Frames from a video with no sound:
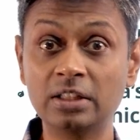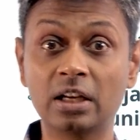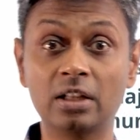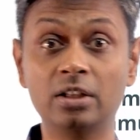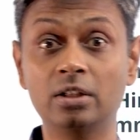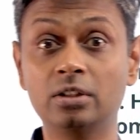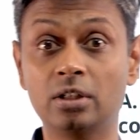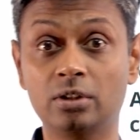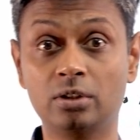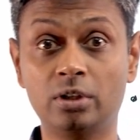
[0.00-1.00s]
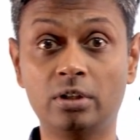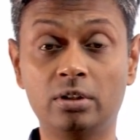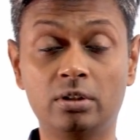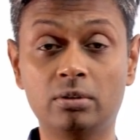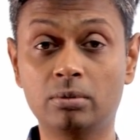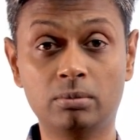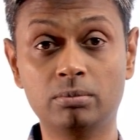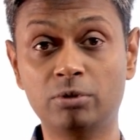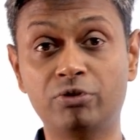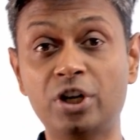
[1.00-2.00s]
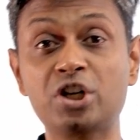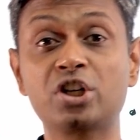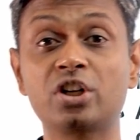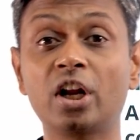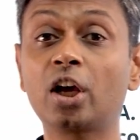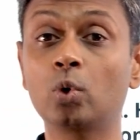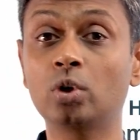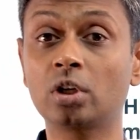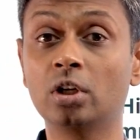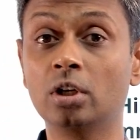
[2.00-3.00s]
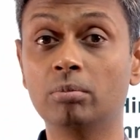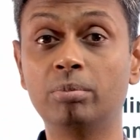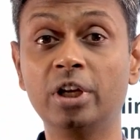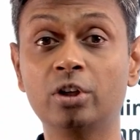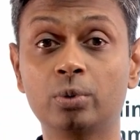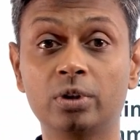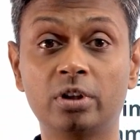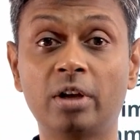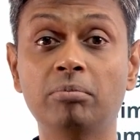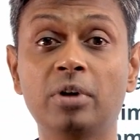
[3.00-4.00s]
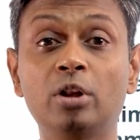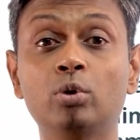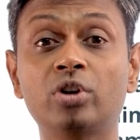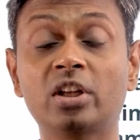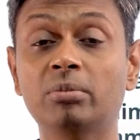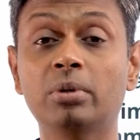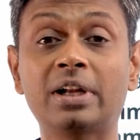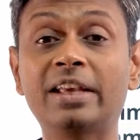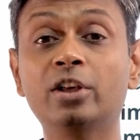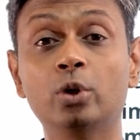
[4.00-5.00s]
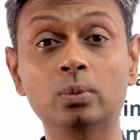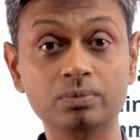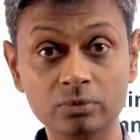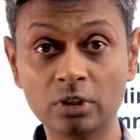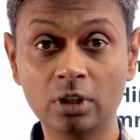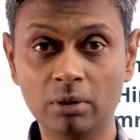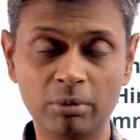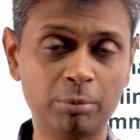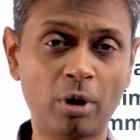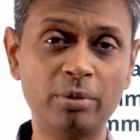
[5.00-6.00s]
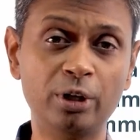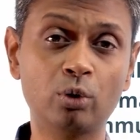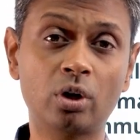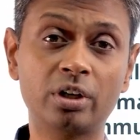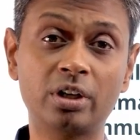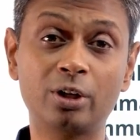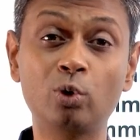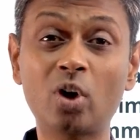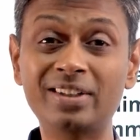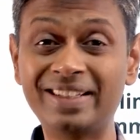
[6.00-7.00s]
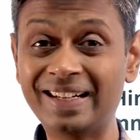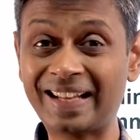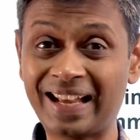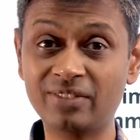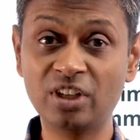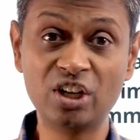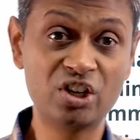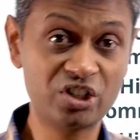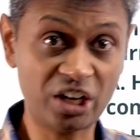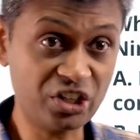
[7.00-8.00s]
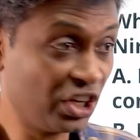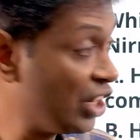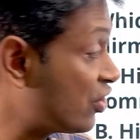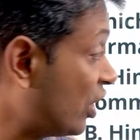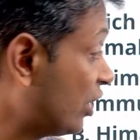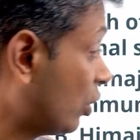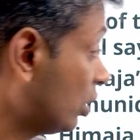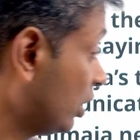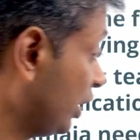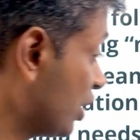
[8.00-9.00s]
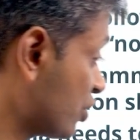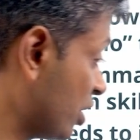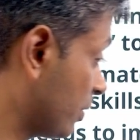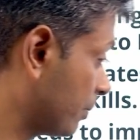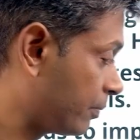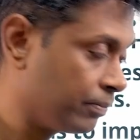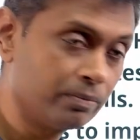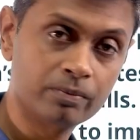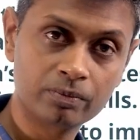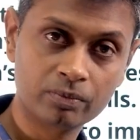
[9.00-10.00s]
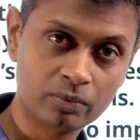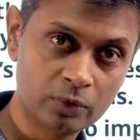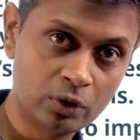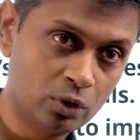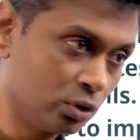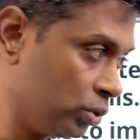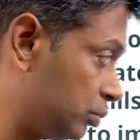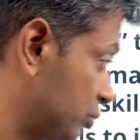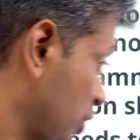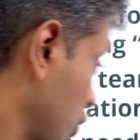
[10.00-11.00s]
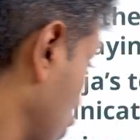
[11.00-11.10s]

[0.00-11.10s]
Uh, the, the, the, the fresh recruit brings with them enthusiasm and I Q. They probably do not do not yet have strategic insight on industry. So this